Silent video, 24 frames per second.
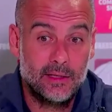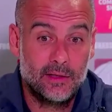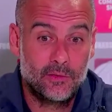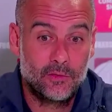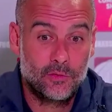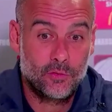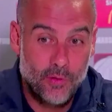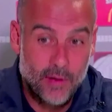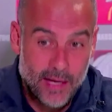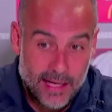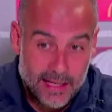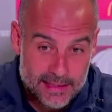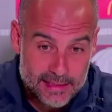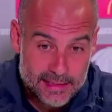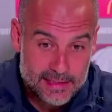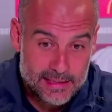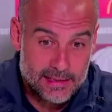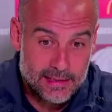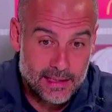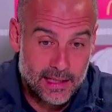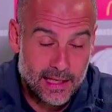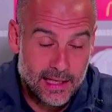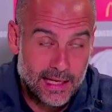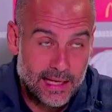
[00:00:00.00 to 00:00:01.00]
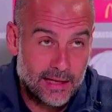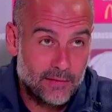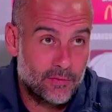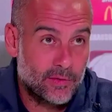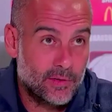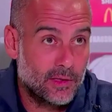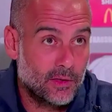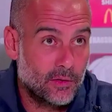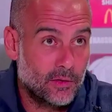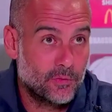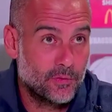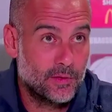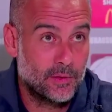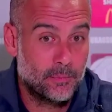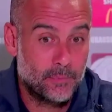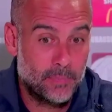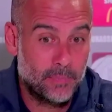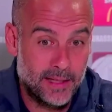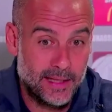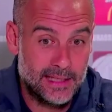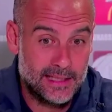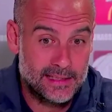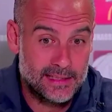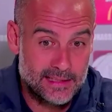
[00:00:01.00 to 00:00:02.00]
rise the level of the
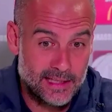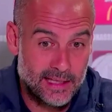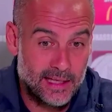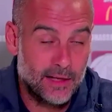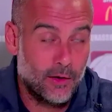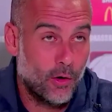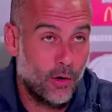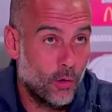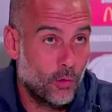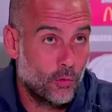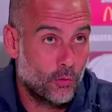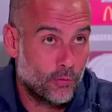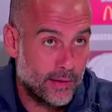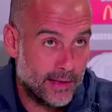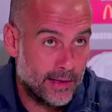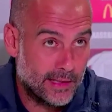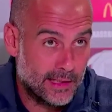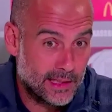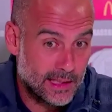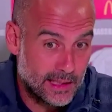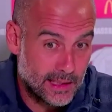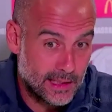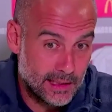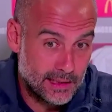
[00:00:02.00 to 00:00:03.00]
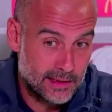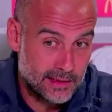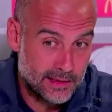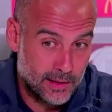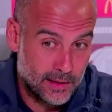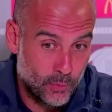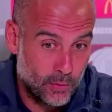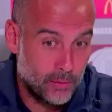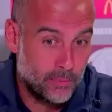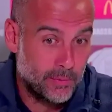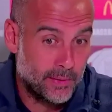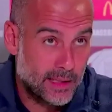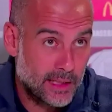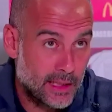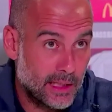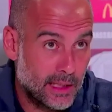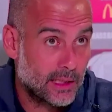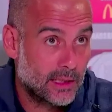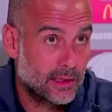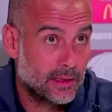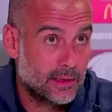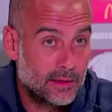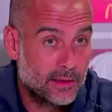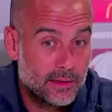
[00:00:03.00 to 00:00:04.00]
players that are already here, that will be
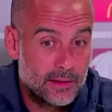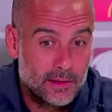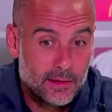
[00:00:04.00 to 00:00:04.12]
here.